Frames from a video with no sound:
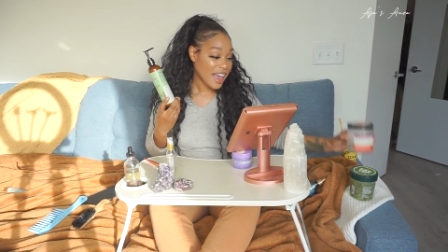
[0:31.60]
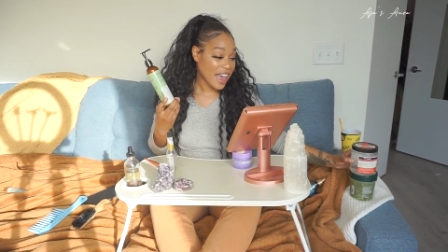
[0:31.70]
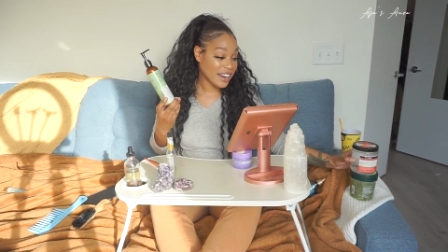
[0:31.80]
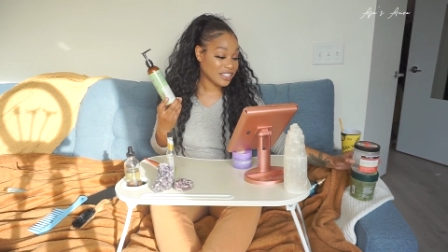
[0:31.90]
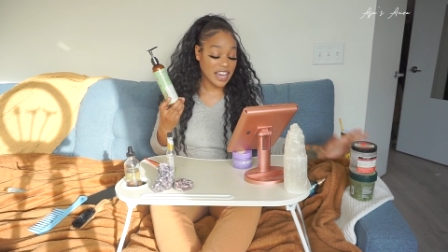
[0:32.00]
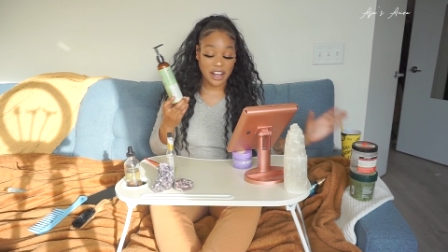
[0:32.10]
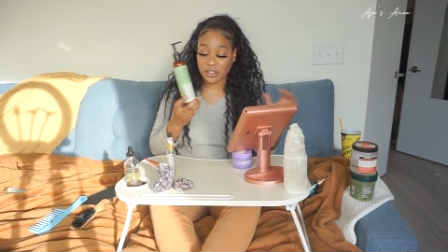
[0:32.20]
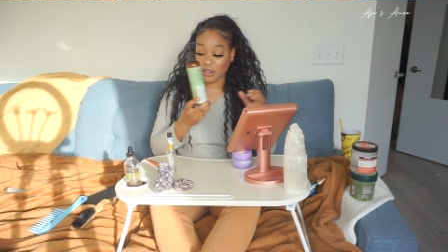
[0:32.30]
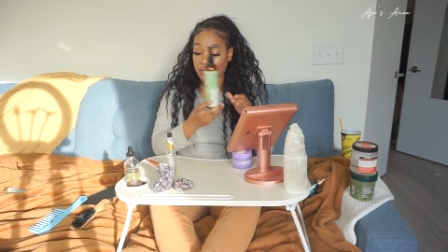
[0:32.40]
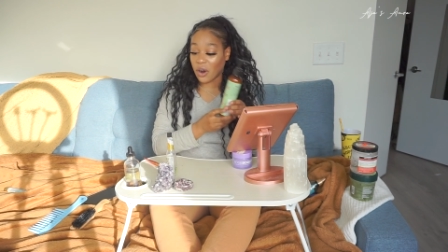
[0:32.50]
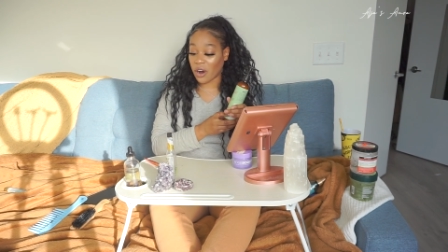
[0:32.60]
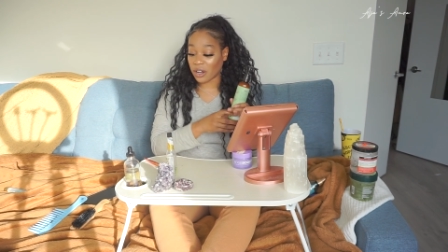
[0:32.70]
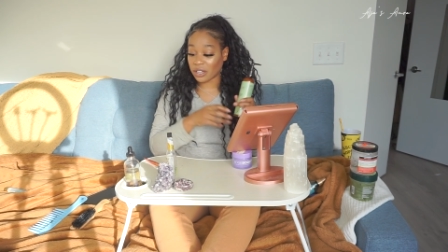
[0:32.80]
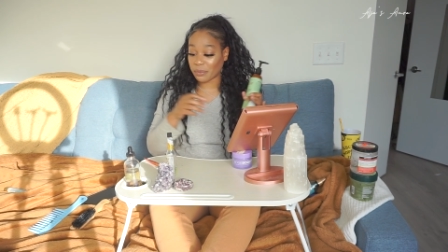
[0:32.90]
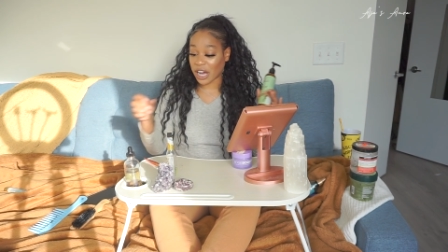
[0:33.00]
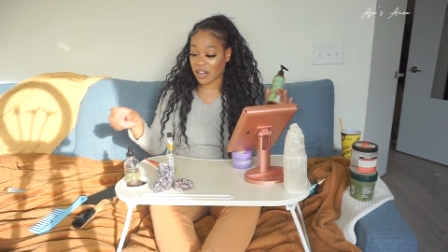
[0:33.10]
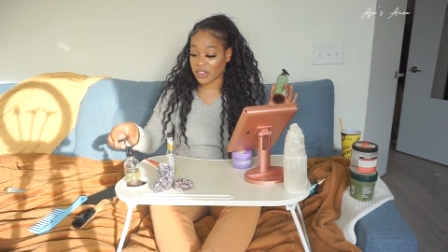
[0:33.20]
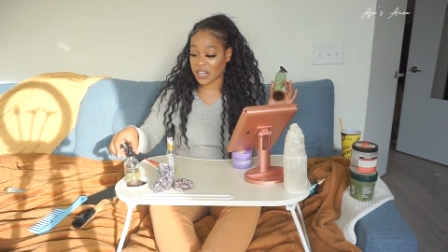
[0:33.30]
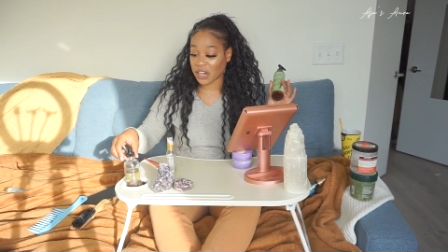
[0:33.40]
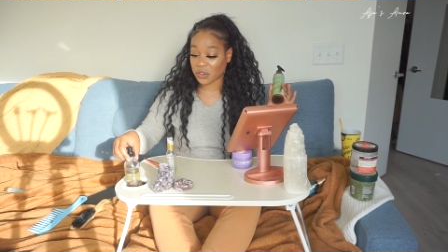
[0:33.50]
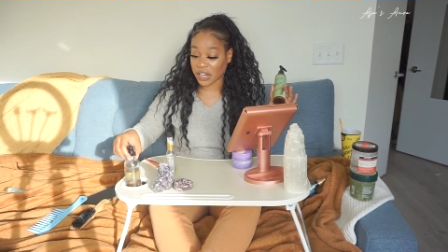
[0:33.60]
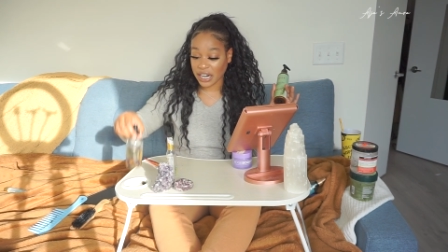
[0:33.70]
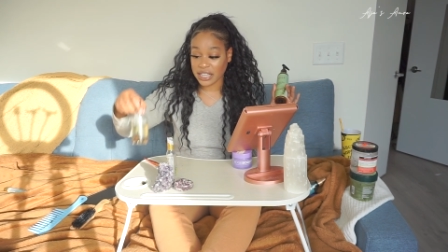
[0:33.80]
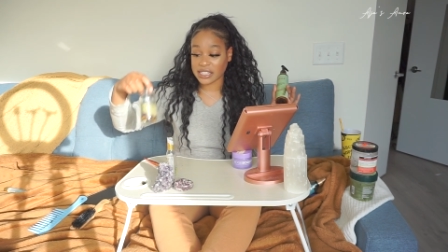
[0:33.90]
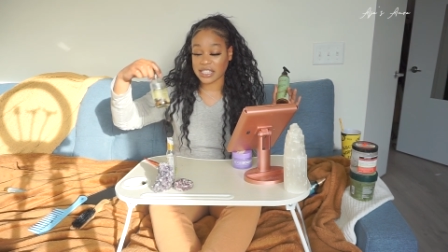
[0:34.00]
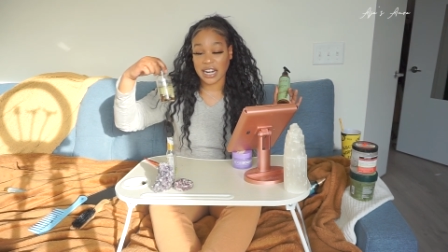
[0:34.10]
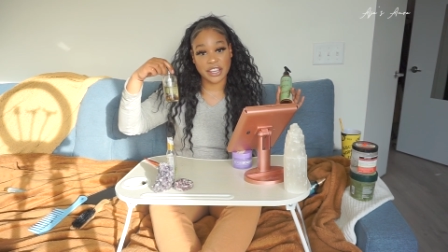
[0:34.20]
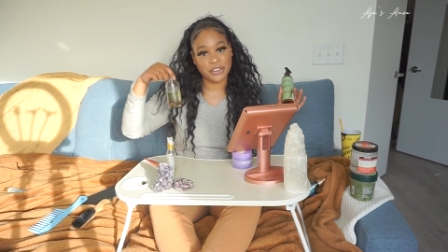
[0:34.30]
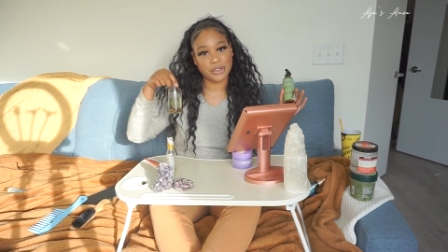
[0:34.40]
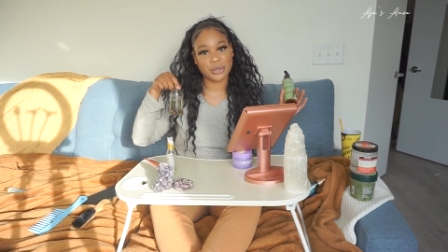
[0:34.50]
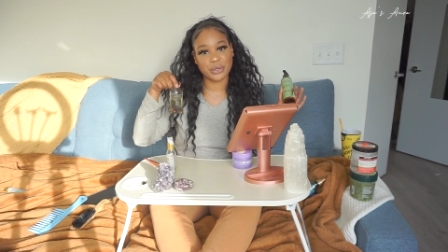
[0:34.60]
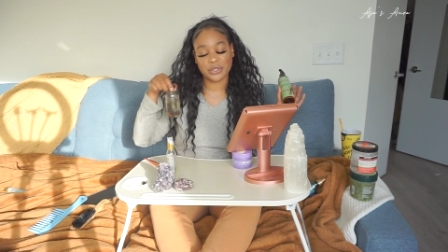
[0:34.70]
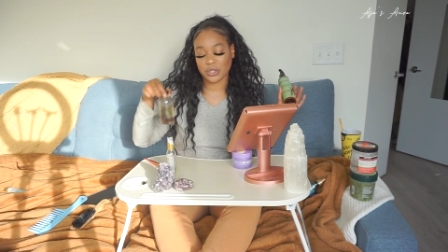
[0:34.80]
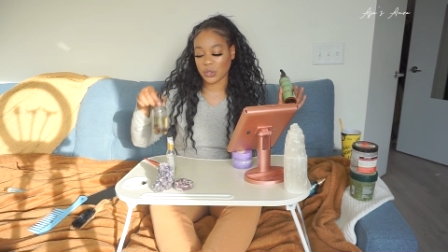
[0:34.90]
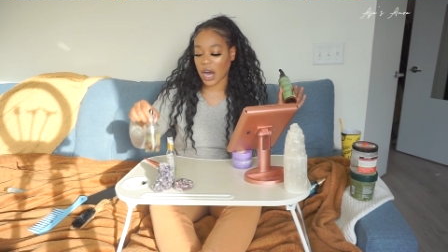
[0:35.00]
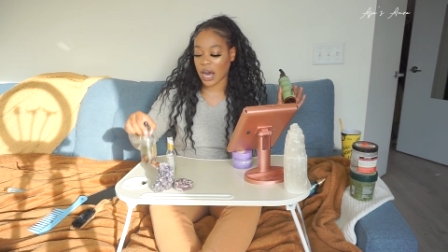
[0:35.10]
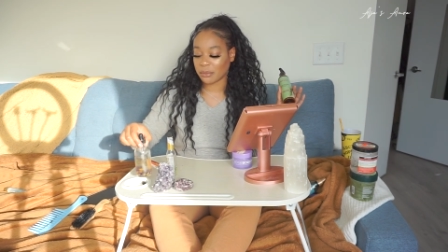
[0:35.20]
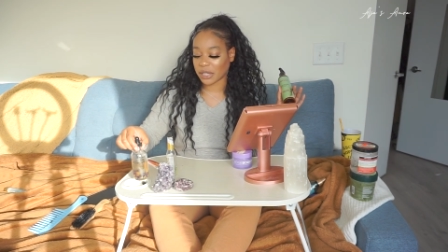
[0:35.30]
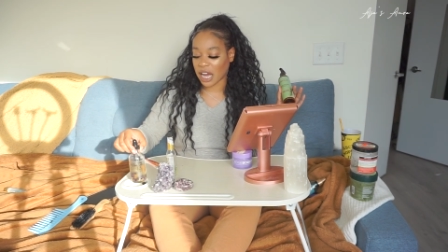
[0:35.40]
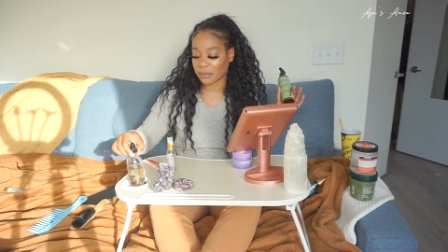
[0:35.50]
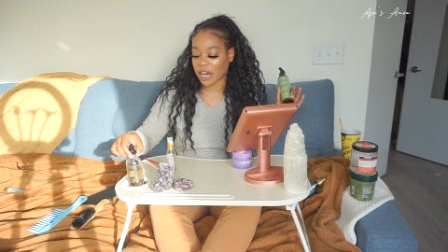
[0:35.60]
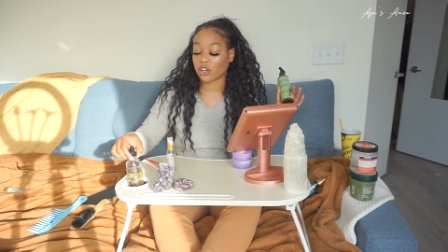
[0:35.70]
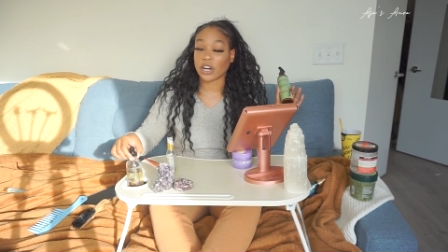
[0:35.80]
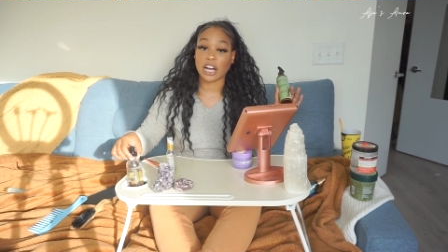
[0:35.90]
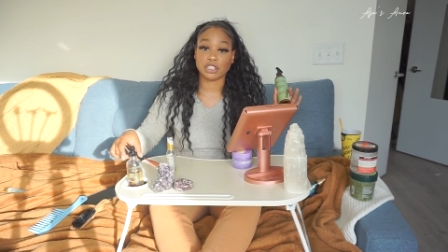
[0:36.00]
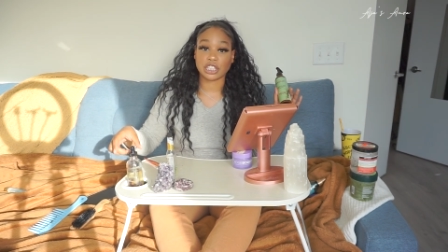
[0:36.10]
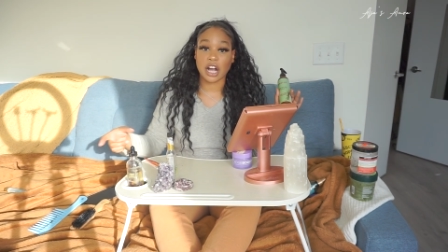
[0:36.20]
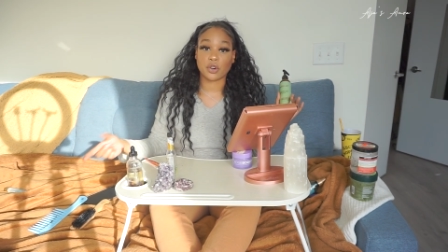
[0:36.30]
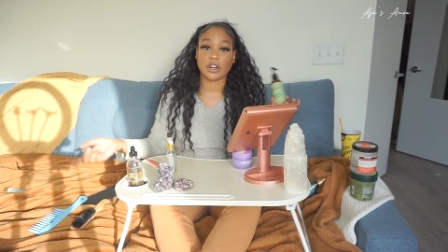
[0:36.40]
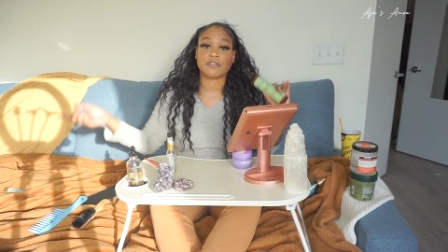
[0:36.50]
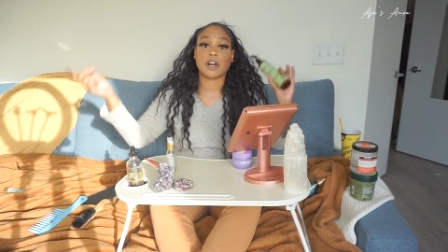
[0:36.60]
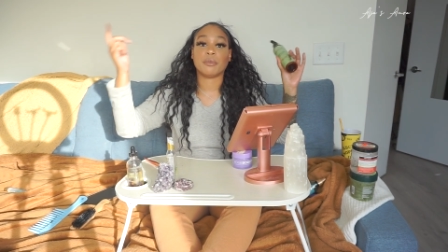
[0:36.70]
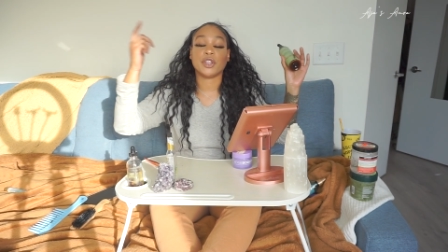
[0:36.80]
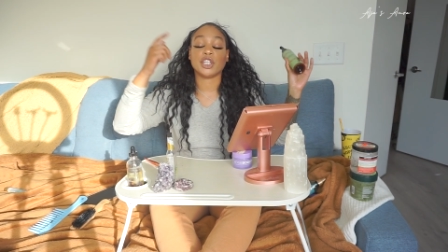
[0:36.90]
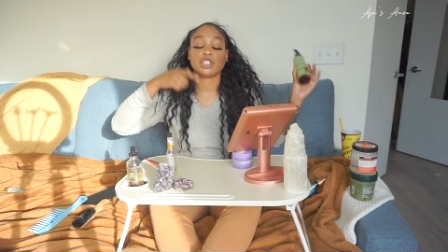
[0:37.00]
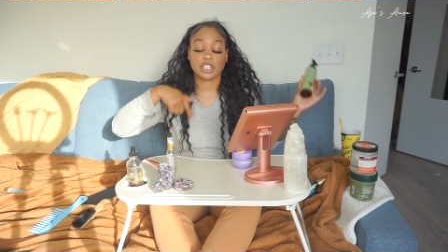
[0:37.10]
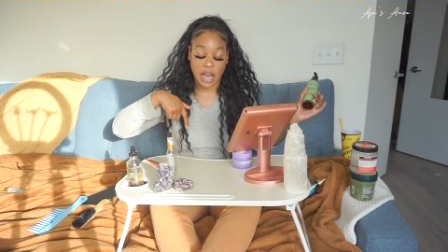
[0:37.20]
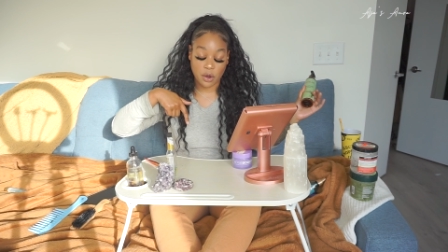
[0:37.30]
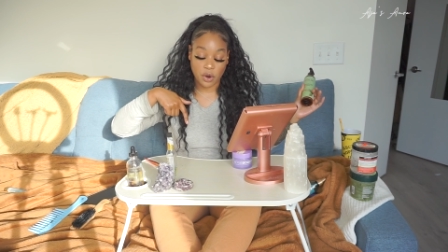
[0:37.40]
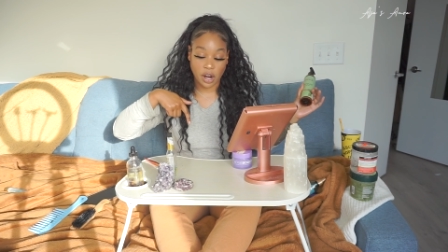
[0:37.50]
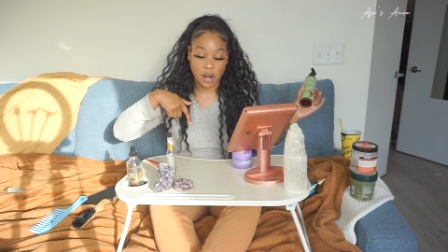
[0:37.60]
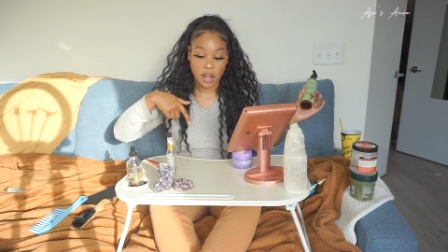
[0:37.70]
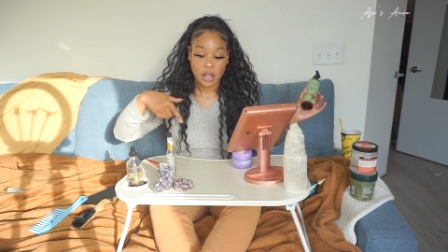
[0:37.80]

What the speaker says: and tell you all about the ingredients that I use to unblock my crown chakra from the shower